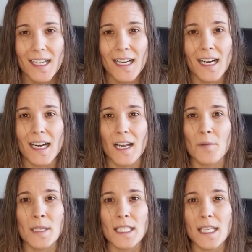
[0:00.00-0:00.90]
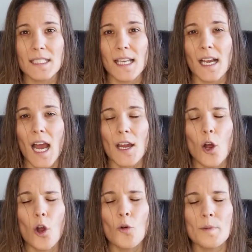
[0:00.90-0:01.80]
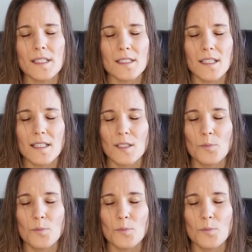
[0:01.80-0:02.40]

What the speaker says: I mean, it's like I opened to these